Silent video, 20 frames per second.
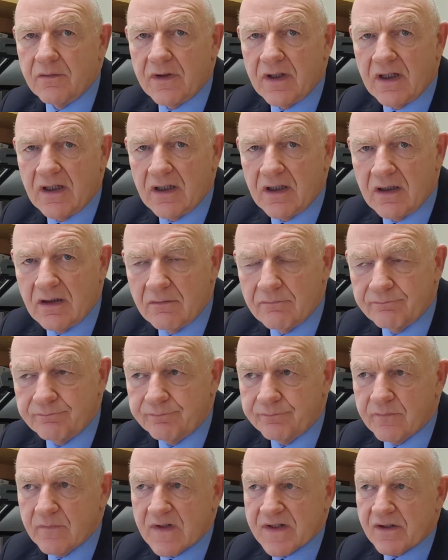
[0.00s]
the
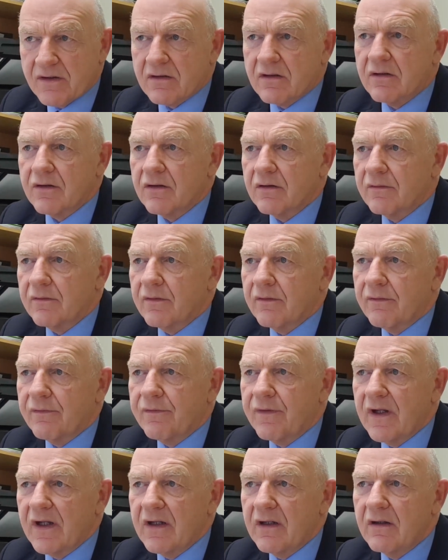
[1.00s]
certain
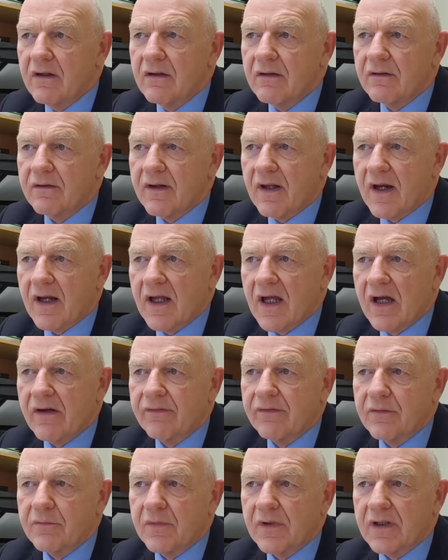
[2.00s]
feed that I
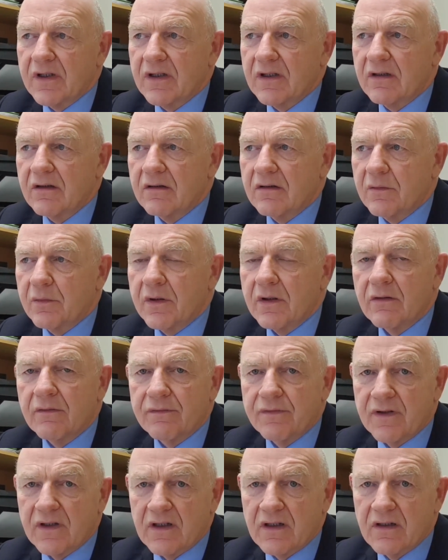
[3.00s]
have in my Twitter
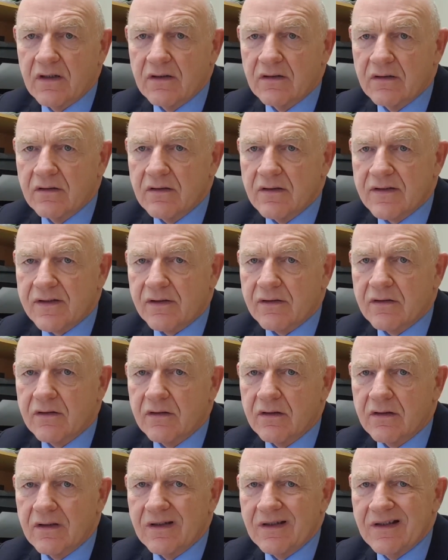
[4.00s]
feed,
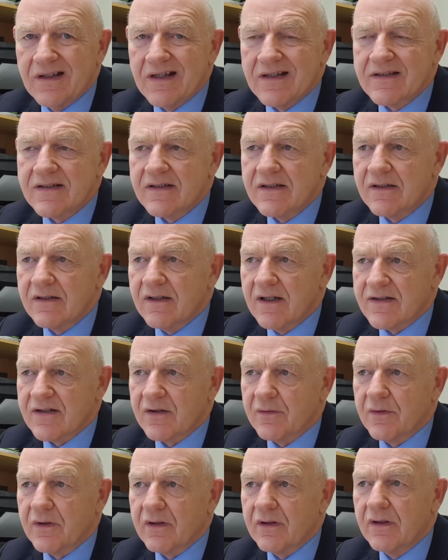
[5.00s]
certain list, as
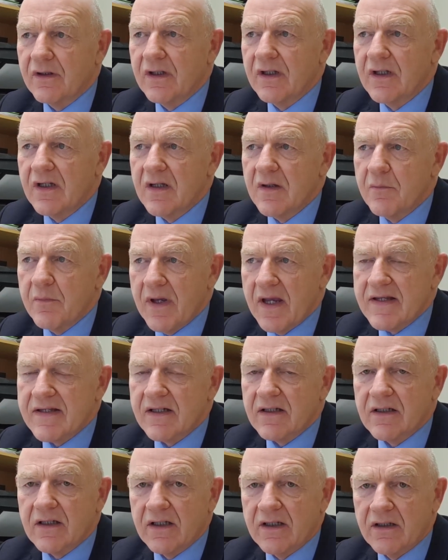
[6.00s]
it were.
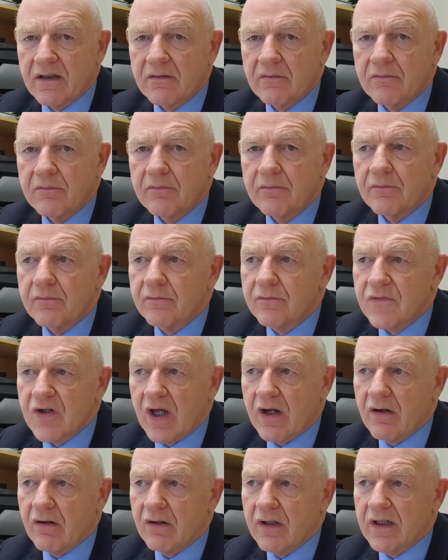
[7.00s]
Basically,
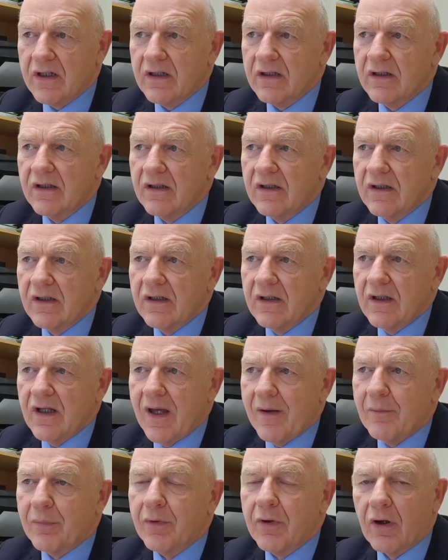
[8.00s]
generally,
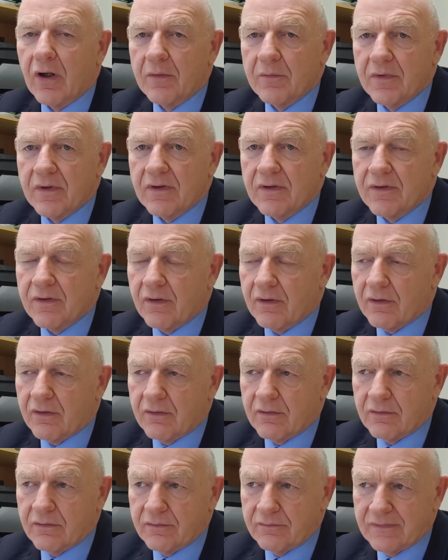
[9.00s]
employment
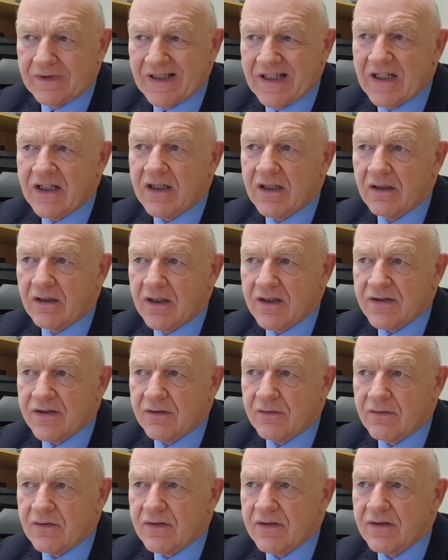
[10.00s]
or legal
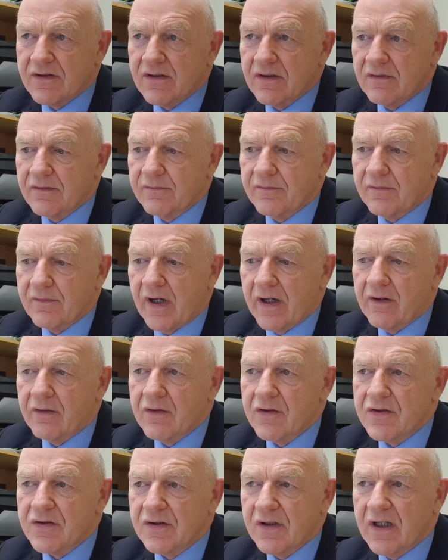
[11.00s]
issues,
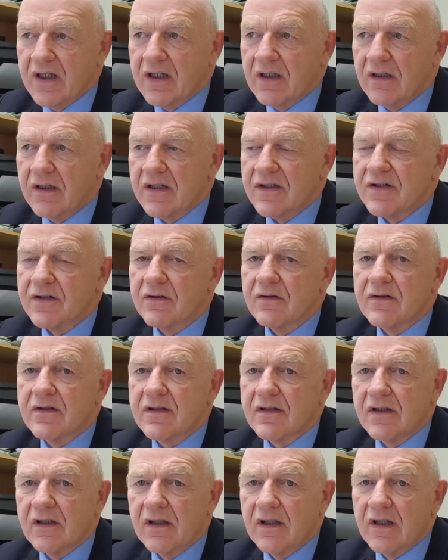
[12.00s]
Irish legal
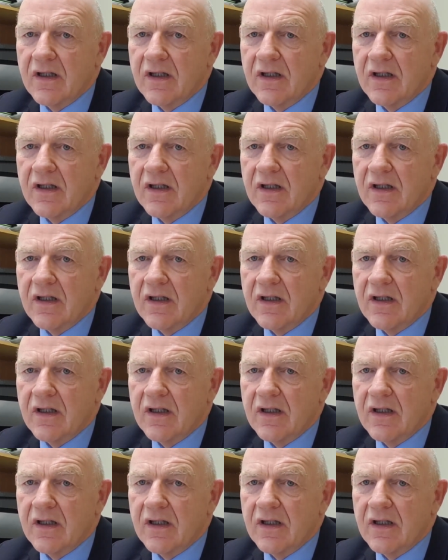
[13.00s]
issues,